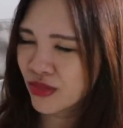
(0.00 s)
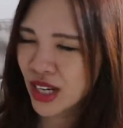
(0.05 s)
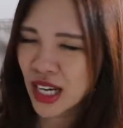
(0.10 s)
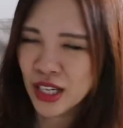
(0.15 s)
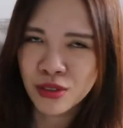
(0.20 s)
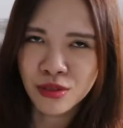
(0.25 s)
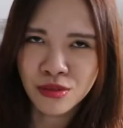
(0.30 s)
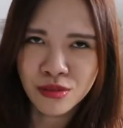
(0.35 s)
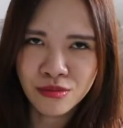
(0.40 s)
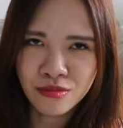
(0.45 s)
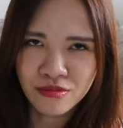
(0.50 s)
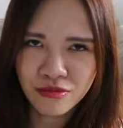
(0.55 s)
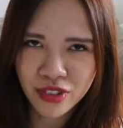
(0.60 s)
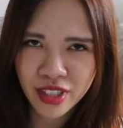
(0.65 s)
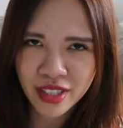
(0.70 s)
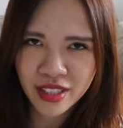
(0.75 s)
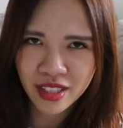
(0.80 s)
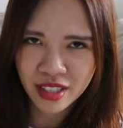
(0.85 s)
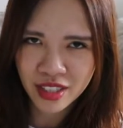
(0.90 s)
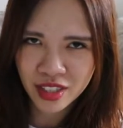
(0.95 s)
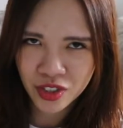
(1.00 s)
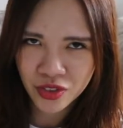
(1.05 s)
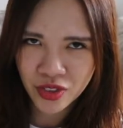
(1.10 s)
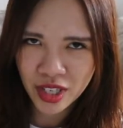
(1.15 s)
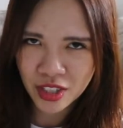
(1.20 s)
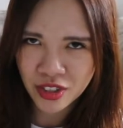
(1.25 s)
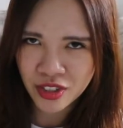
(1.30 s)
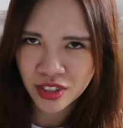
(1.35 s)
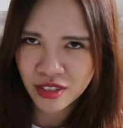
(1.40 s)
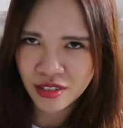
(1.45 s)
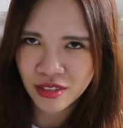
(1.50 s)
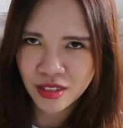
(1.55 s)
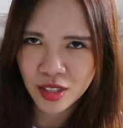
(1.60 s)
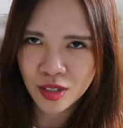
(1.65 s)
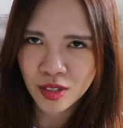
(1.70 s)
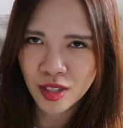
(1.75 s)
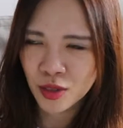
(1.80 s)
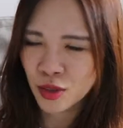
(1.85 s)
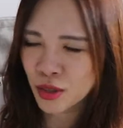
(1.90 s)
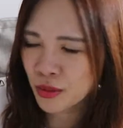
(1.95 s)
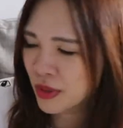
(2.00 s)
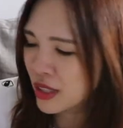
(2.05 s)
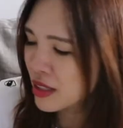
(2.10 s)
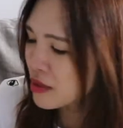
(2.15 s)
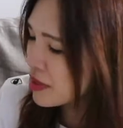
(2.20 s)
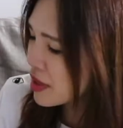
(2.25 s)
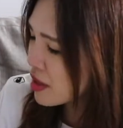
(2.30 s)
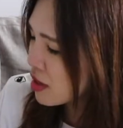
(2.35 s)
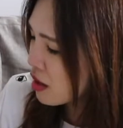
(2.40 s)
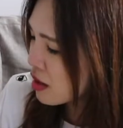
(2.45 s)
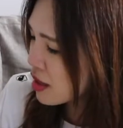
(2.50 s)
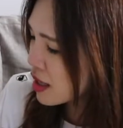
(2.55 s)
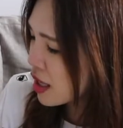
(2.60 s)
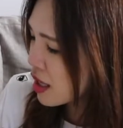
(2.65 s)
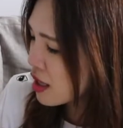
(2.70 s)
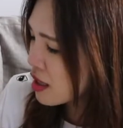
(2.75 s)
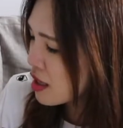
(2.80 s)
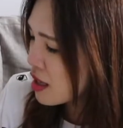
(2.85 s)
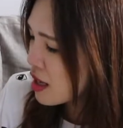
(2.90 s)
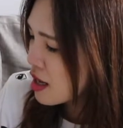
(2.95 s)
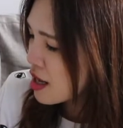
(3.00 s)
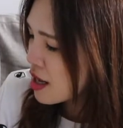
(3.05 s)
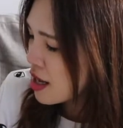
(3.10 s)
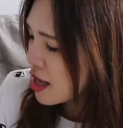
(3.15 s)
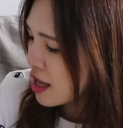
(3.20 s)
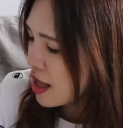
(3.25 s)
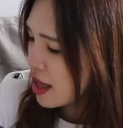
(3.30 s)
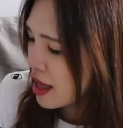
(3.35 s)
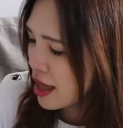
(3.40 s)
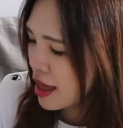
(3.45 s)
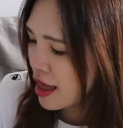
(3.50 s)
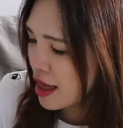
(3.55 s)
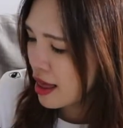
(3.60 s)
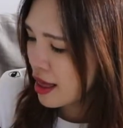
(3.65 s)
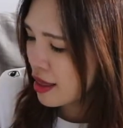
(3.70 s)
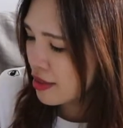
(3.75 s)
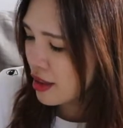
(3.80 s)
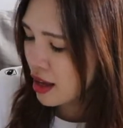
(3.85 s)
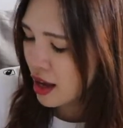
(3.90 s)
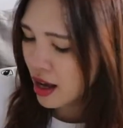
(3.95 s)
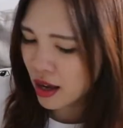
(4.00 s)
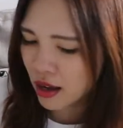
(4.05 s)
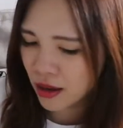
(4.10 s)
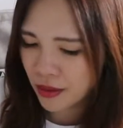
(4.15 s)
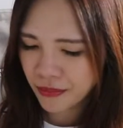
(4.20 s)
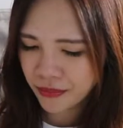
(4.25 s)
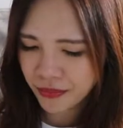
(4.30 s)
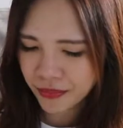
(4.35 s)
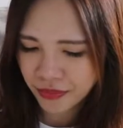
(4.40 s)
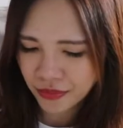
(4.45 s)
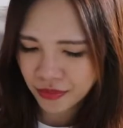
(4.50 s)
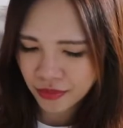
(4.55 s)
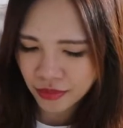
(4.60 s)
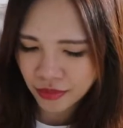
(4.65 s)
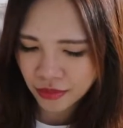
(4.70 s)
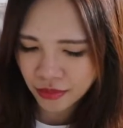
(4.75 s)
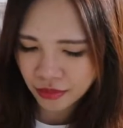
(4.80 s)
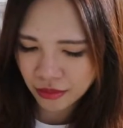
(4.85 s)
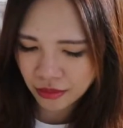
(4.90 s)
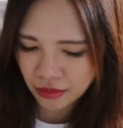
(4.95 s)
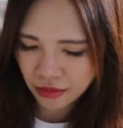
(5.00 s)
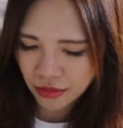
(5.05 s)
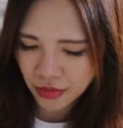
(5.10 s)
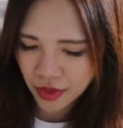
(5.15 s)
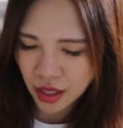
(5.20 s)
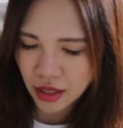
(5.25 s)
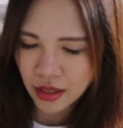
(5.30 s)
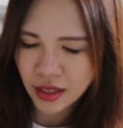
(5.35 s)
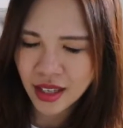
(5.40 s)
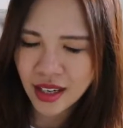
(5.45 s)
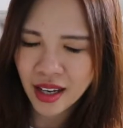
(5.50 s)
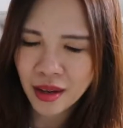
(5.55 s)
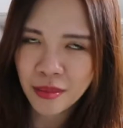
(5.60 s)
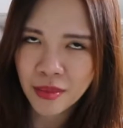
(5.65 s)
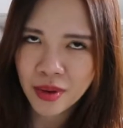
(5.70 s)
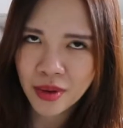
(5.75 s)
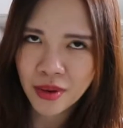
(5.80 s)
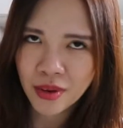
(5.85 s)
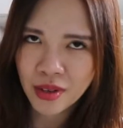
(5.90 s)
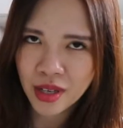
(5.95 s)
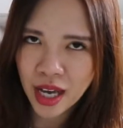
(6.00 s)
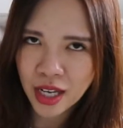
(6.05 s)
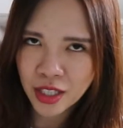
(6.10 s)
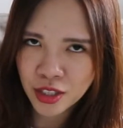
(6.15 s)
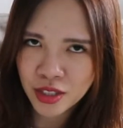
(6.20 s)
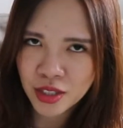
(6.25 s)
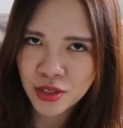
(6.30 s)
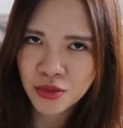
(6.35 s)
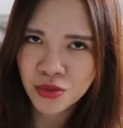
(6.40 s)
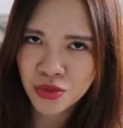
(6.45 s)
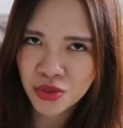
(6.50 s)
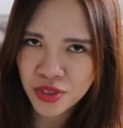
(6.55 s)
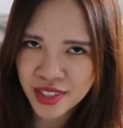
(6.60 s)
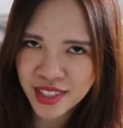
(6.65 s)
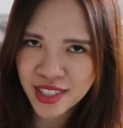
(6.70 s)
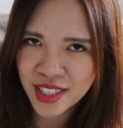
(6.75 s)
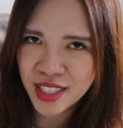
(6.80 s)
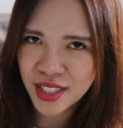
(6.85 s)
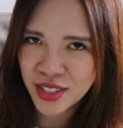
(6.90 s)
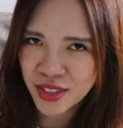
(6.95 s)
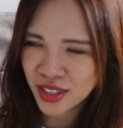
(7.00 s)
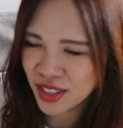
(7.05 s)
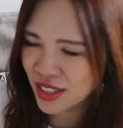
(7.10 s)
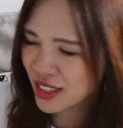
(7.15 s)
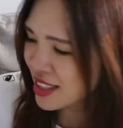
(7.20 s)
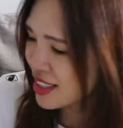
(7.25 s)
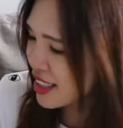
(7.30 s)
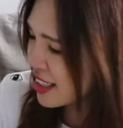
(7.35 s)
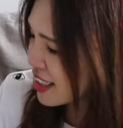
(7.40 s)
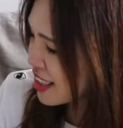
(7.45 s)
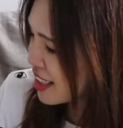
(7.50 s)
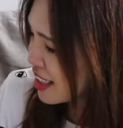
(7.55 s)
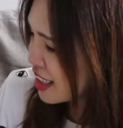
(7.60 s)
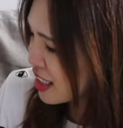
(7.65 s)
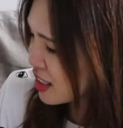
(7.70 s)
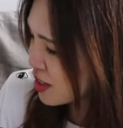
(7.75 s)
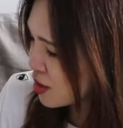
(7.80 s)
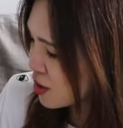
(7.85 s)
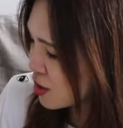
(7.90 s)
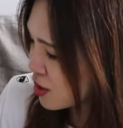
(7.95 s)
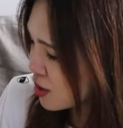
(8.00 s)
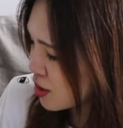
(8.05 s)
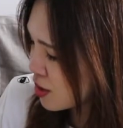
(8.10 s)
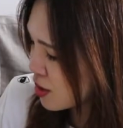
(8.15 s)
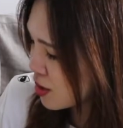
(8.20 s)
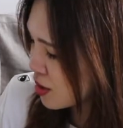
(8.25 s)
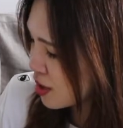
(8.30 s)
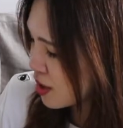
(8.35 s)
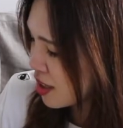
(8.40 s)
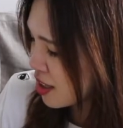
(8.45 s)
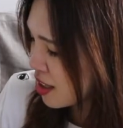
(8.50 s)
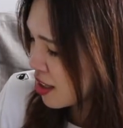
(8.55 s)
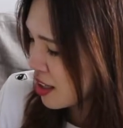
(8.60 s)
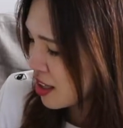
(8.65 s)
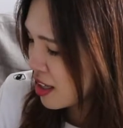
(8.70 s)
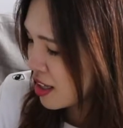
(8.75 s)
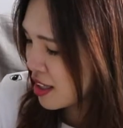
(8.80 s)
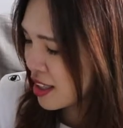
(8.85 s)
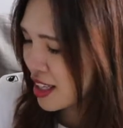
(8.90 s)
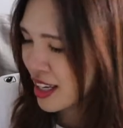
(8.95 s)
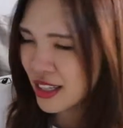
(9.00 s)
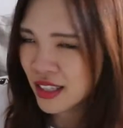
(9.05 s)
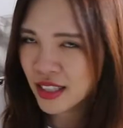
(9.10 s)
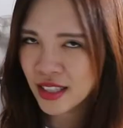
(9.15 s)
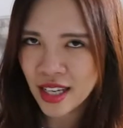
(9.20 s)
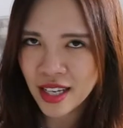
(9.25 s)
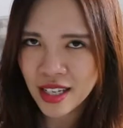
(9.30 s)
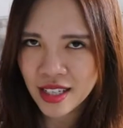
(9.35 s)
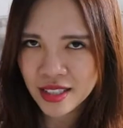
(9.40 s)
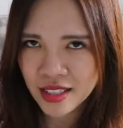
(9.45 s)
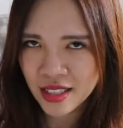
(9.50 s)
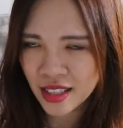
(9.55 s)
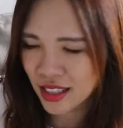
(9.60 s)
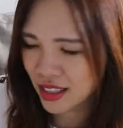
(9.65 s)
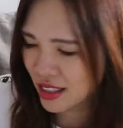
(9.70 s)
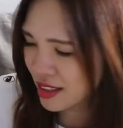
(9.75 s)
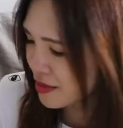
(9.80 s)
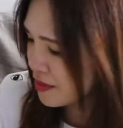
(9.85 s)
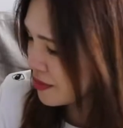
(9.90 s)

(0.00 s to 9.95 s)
couldn't read the instruction, so it took me a little bit longer. And yeah, I'm actually really interested and keen to taste test it.